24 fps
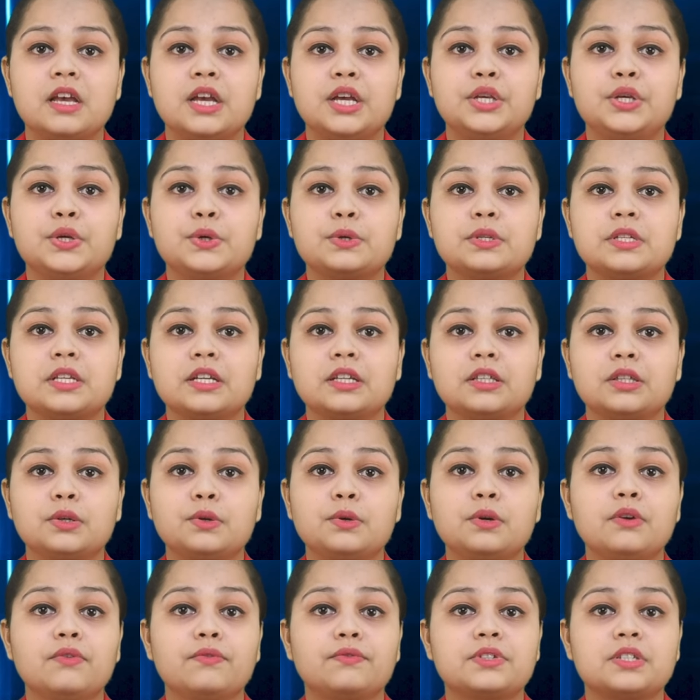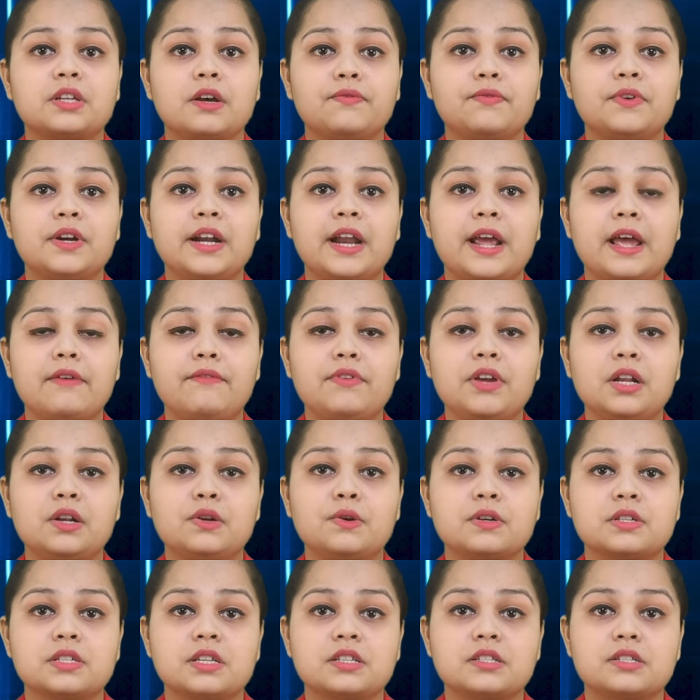using to suffer heavy
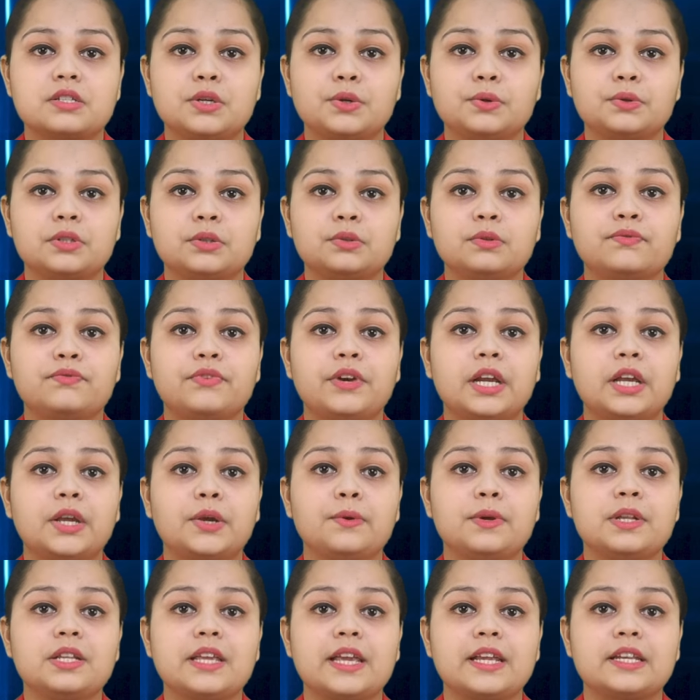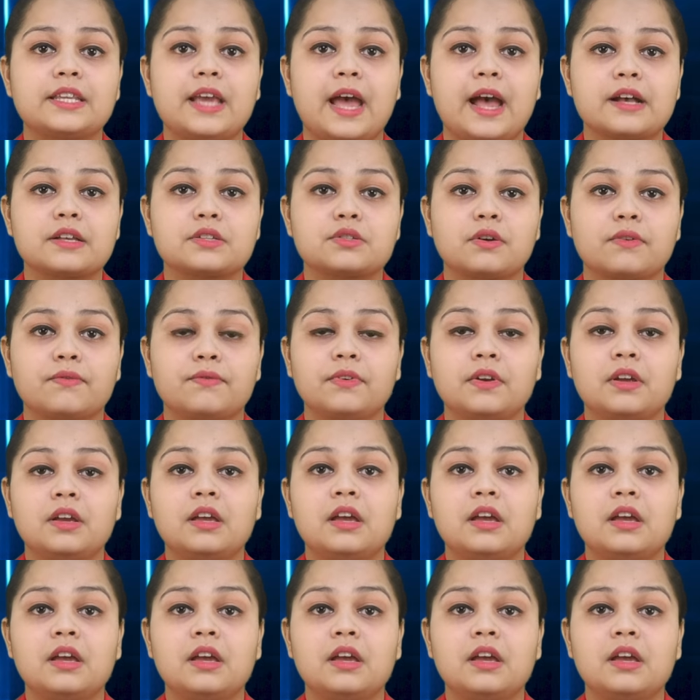losses due to frequent attacks of